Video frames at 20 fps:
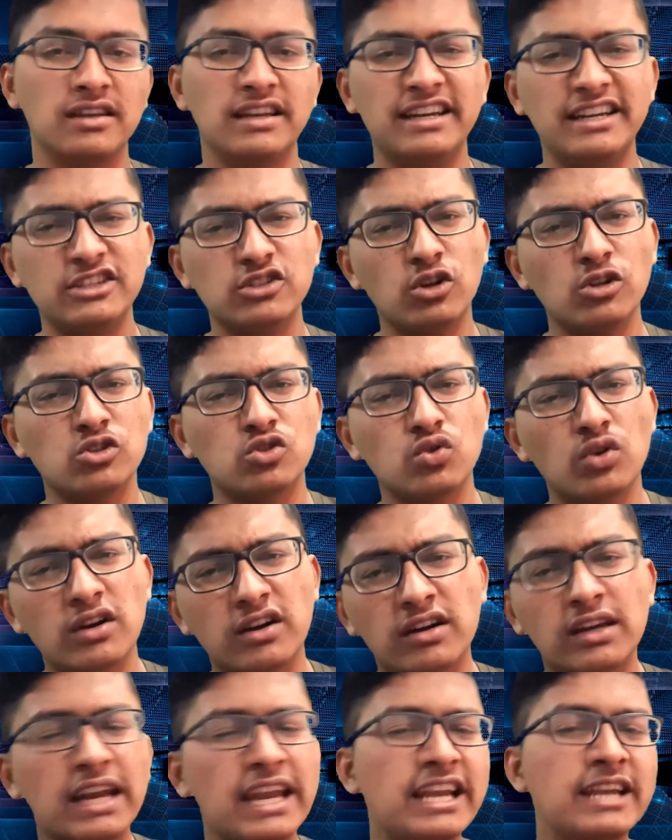It is also a
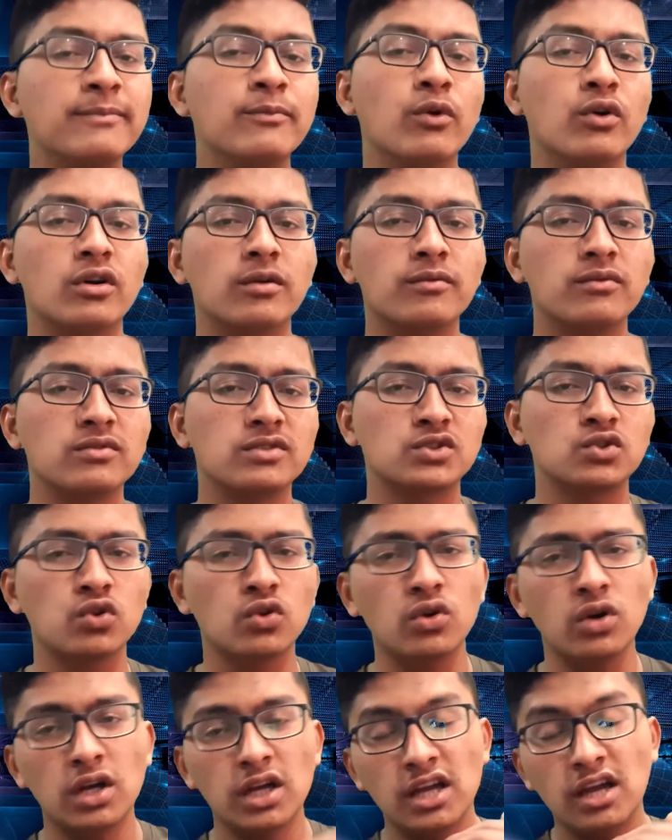great book.
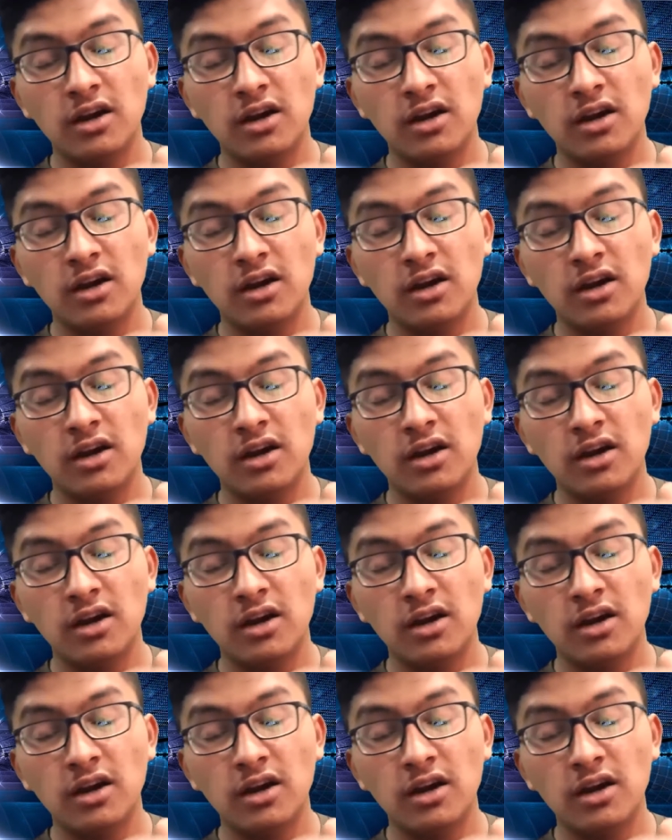So